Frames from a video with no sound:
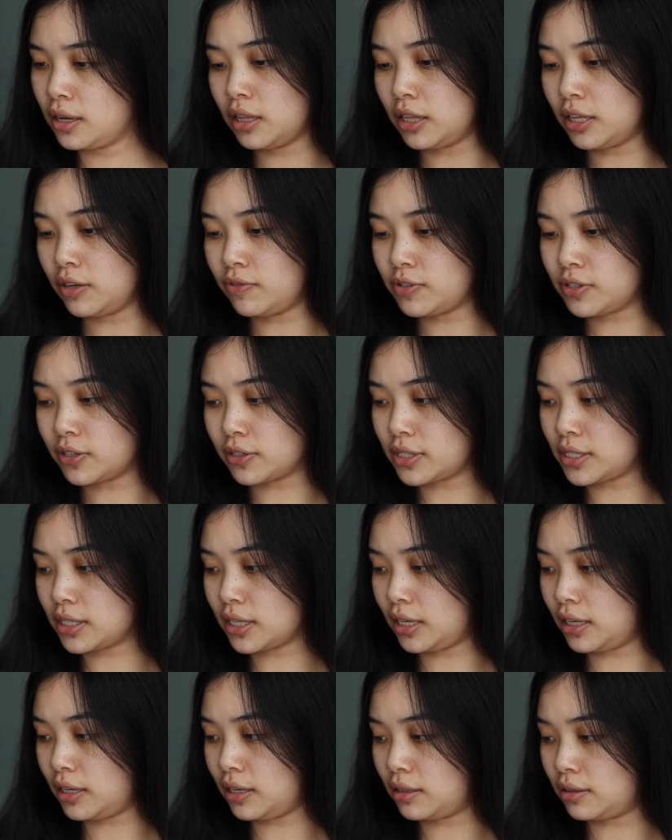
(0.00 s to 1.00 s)
Lifts your
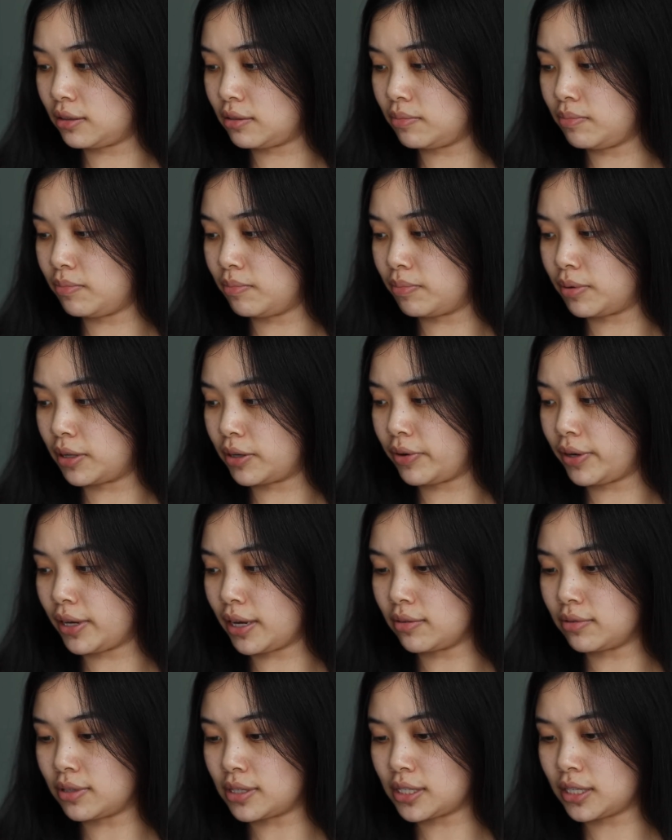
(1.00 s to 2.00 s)
skin, blurring
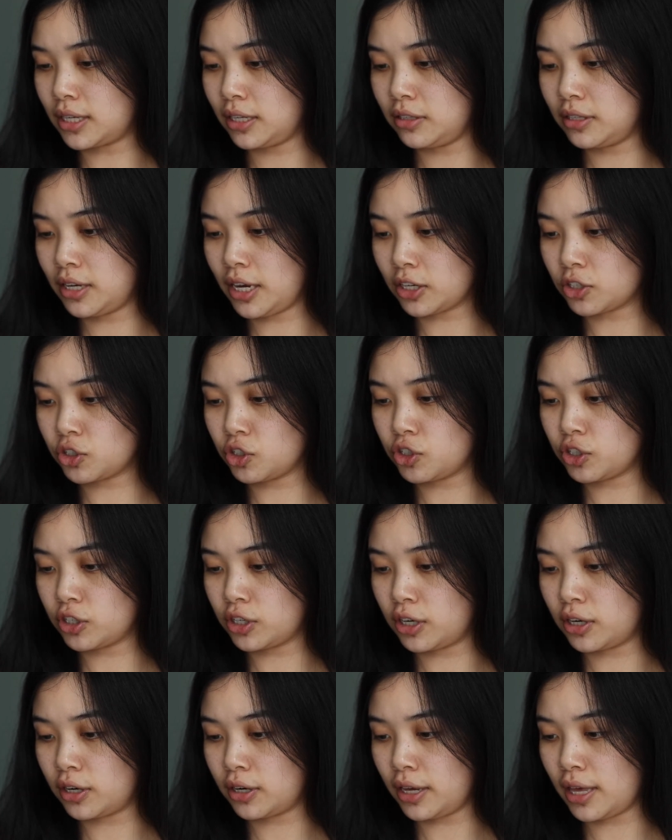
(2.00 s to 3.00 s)
out the skin
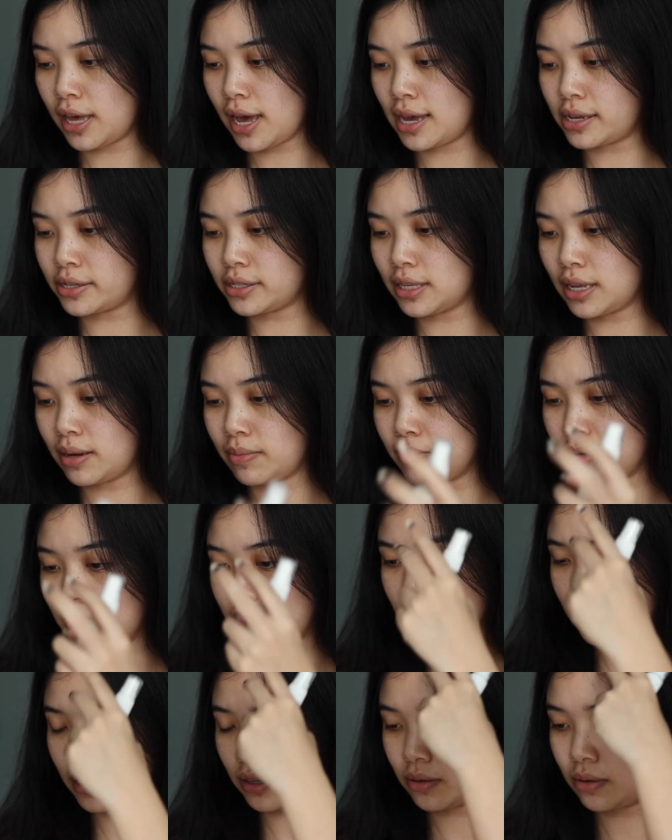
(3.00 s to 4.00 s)
texture. It has
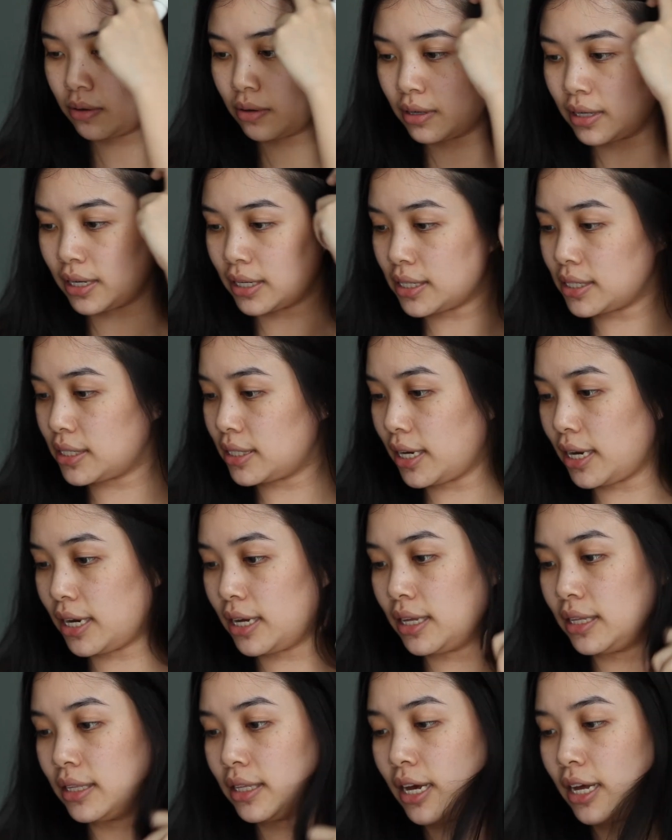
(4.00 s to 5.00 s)
lemon and coconut
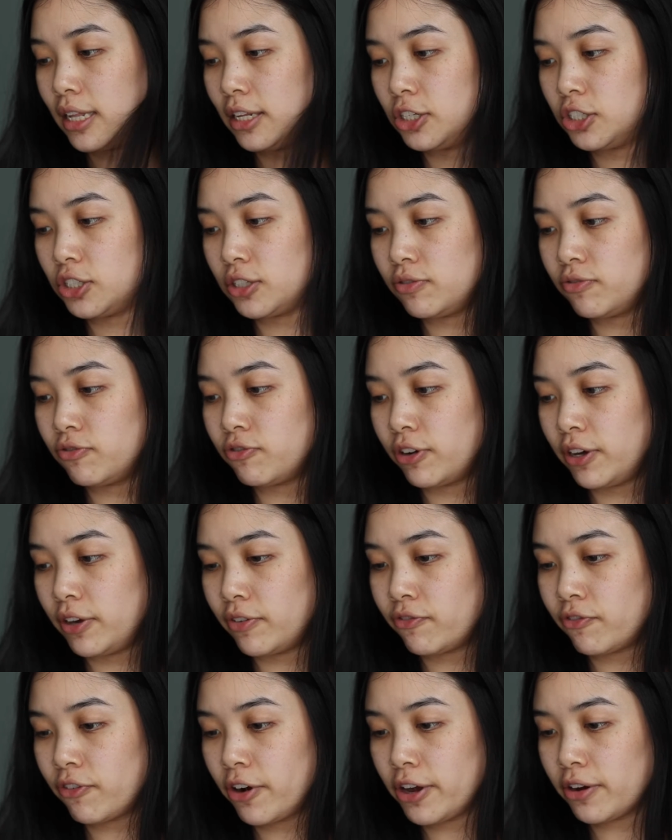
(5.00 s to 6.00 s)
scent, allergen free
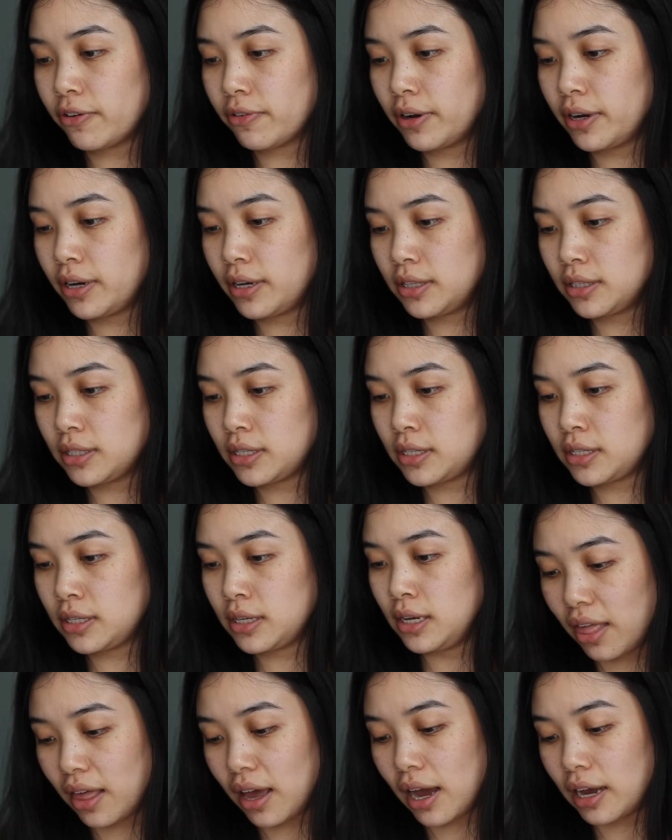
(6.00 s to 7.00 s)

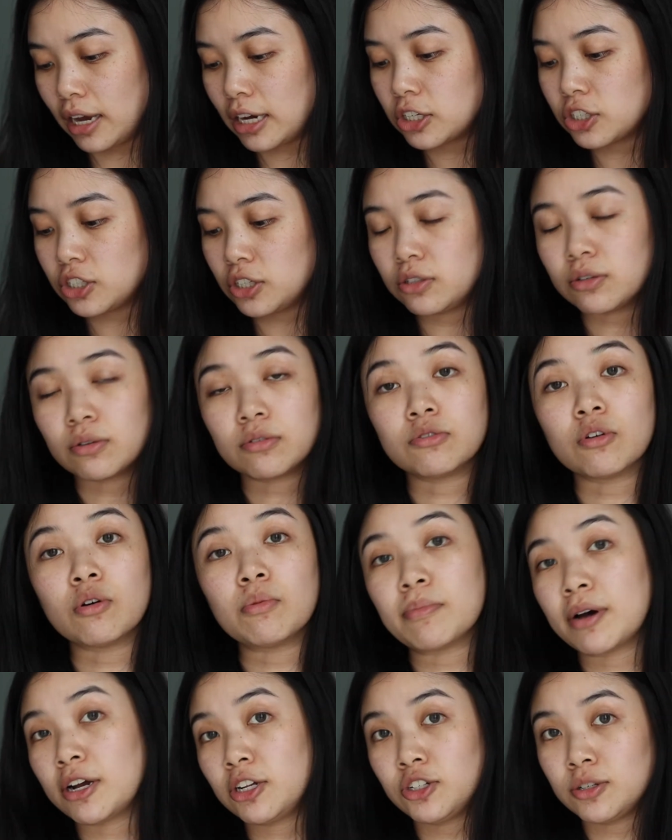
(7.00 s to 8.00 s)
fragrance. I actually don't know
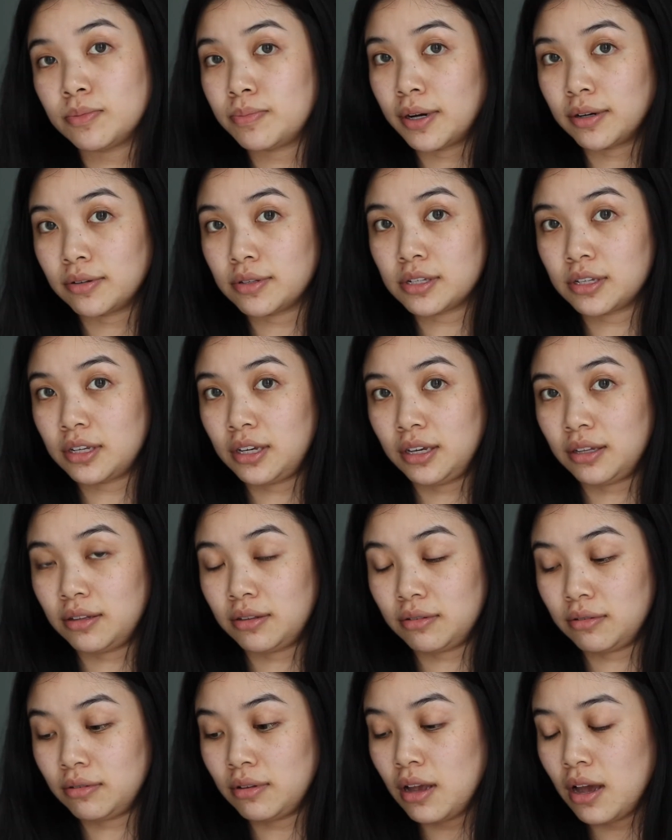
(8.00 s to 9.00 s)
much about
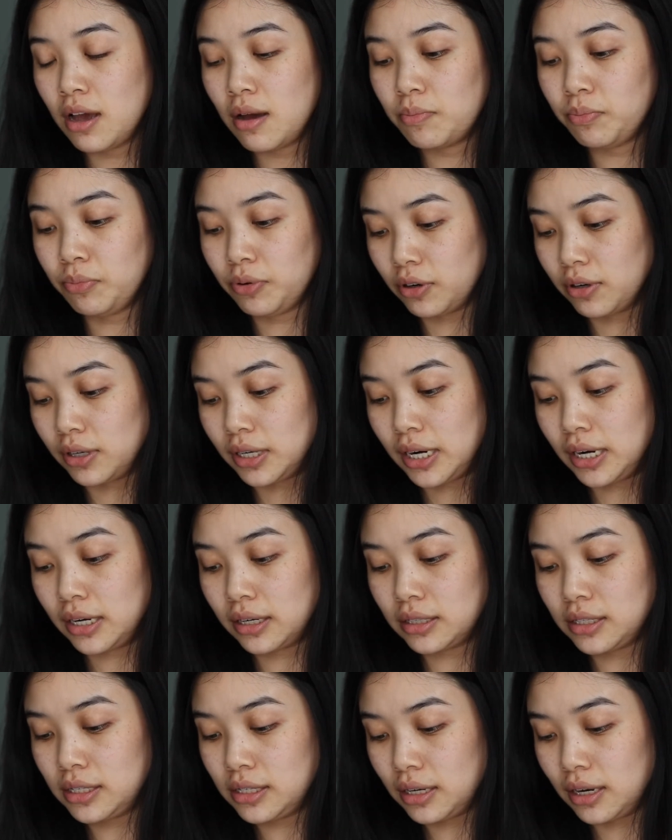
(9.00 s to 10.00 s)
skin
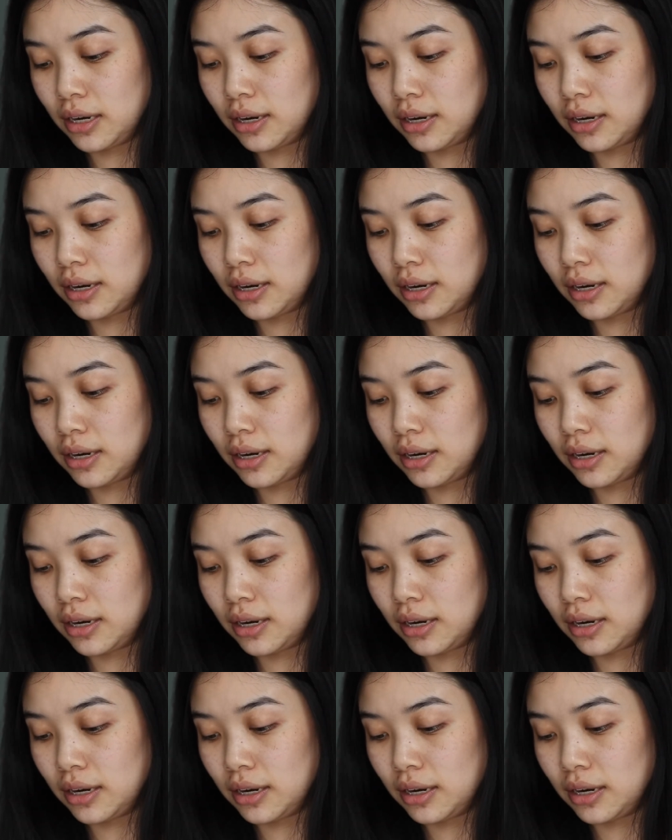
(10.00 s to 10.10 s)
product